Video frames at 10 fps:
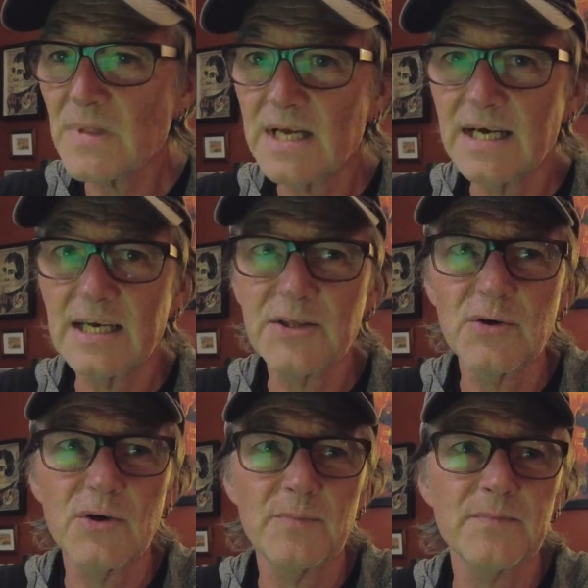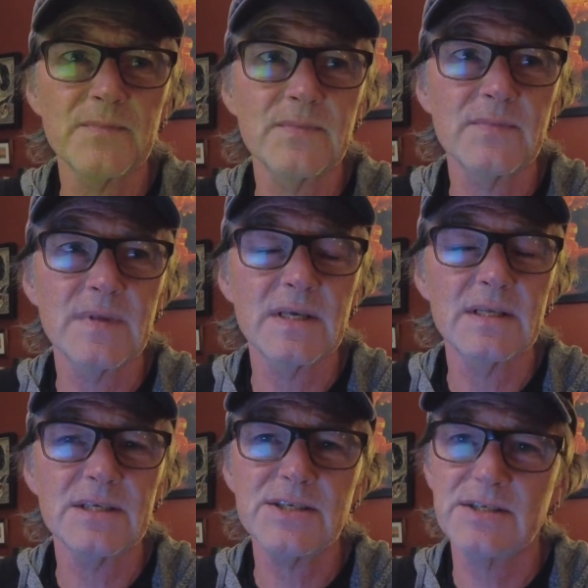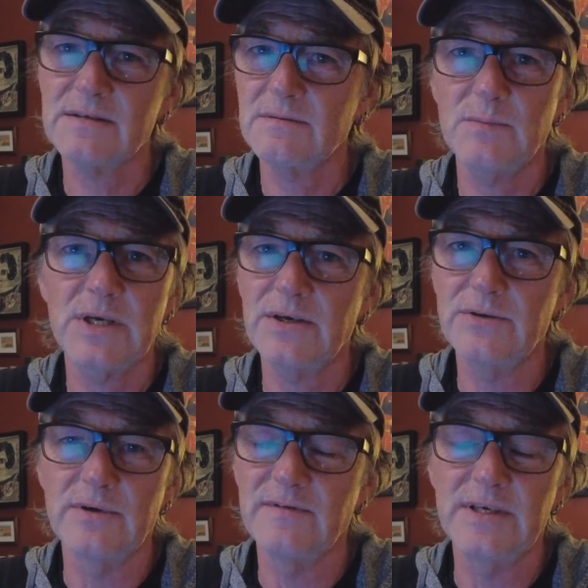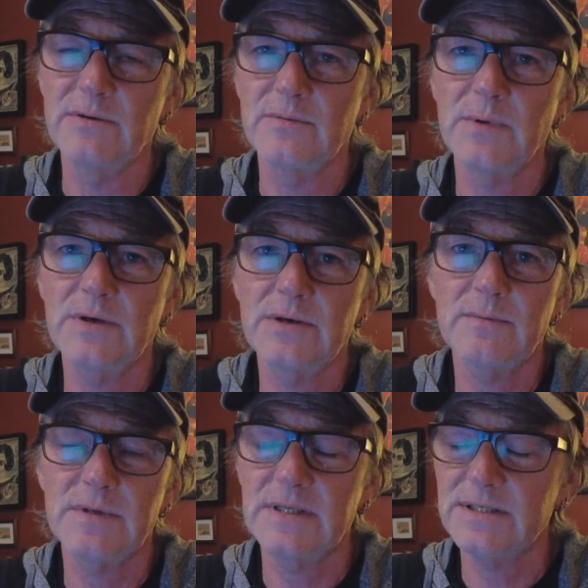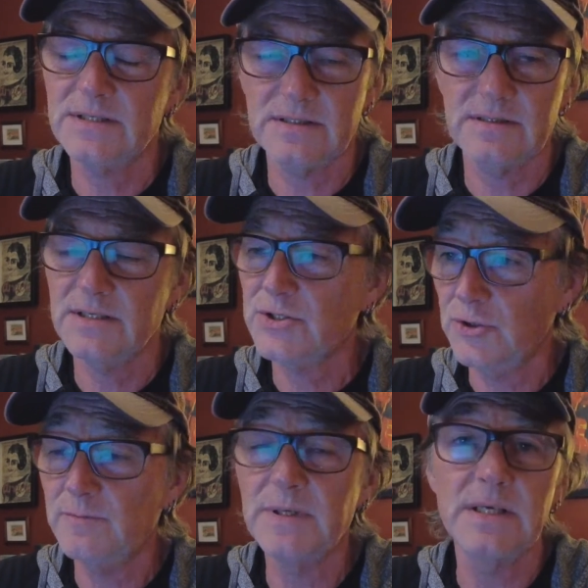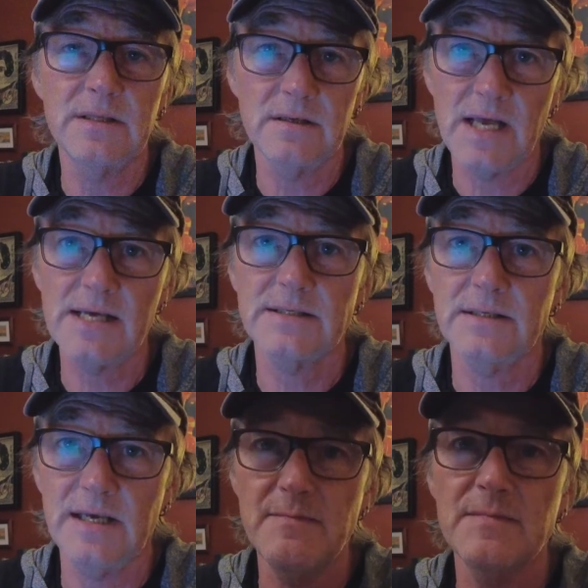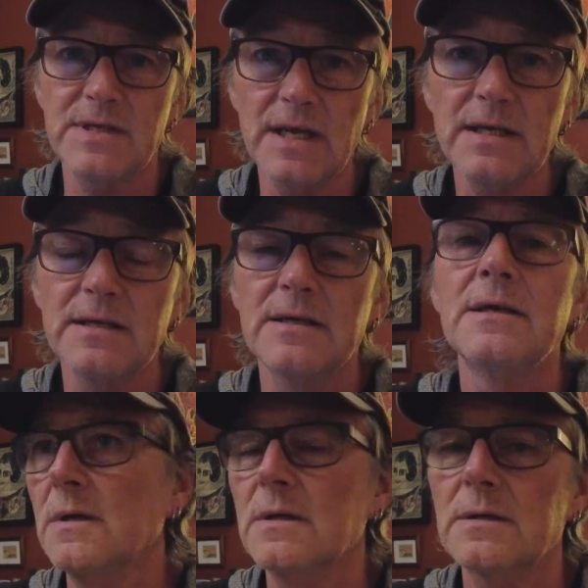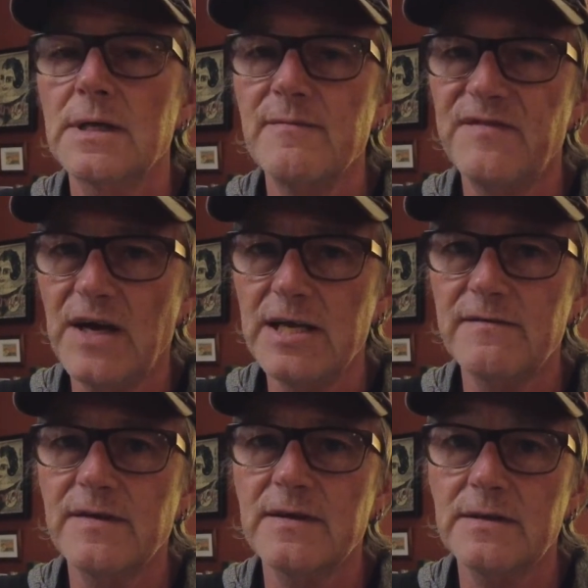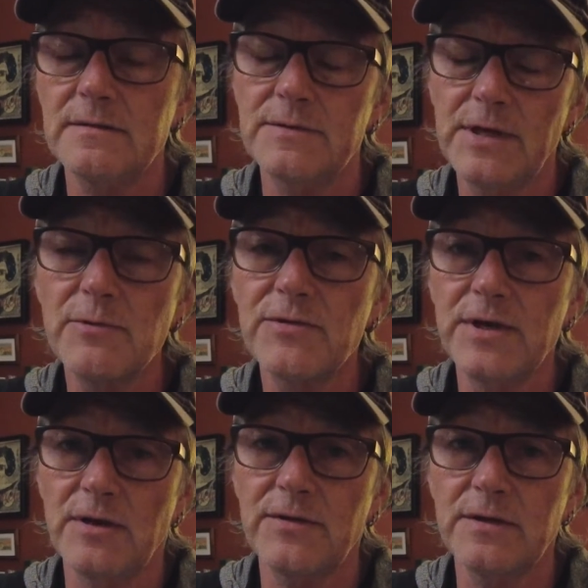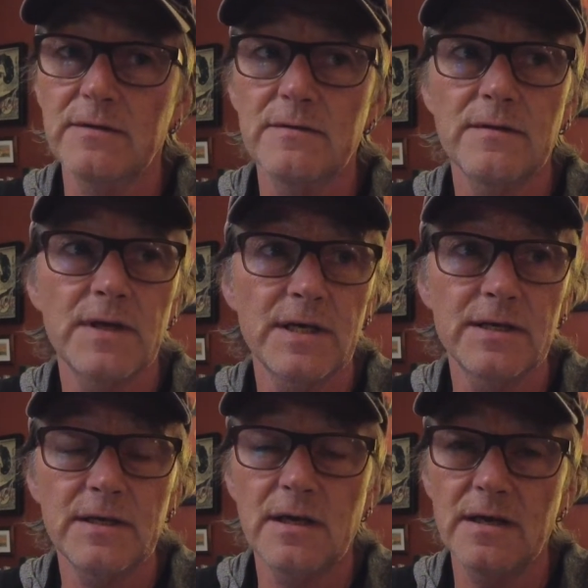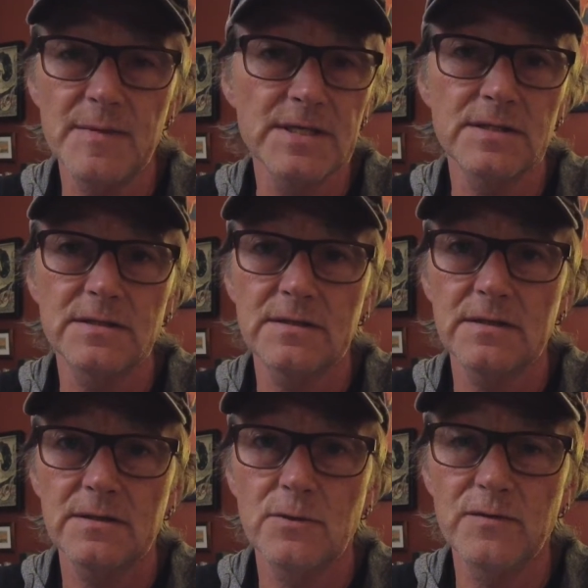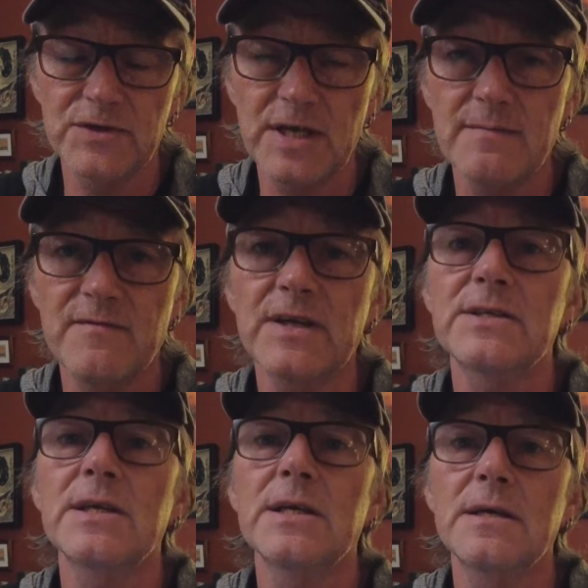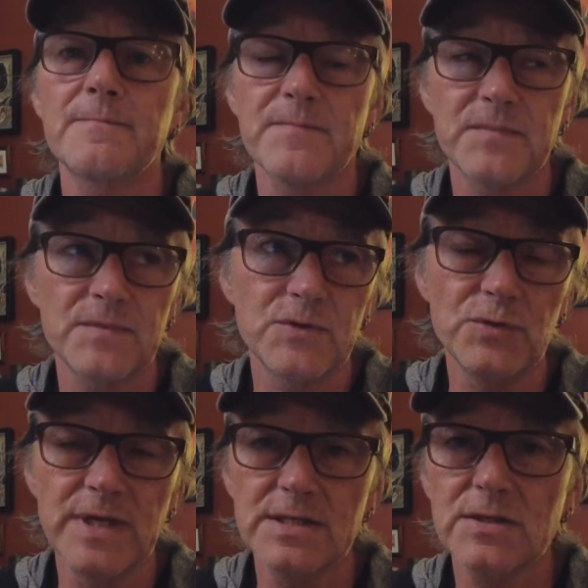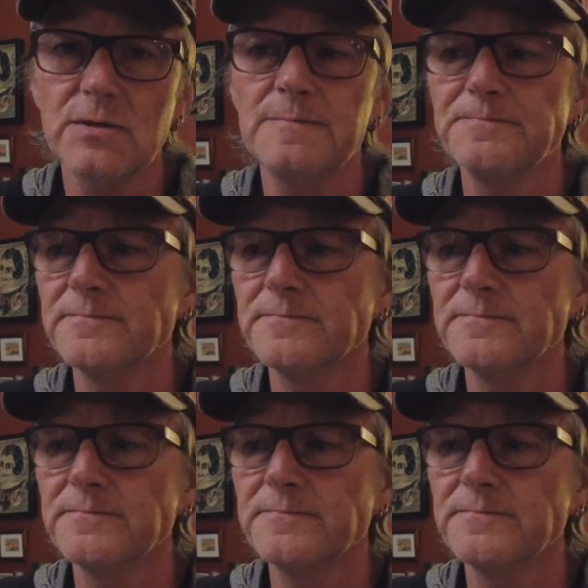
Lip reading: And I thought, we got to do a video. This could be the last game tonight. Game 5, we're down 3-0. They had an amazing overtime victory 2 days ago.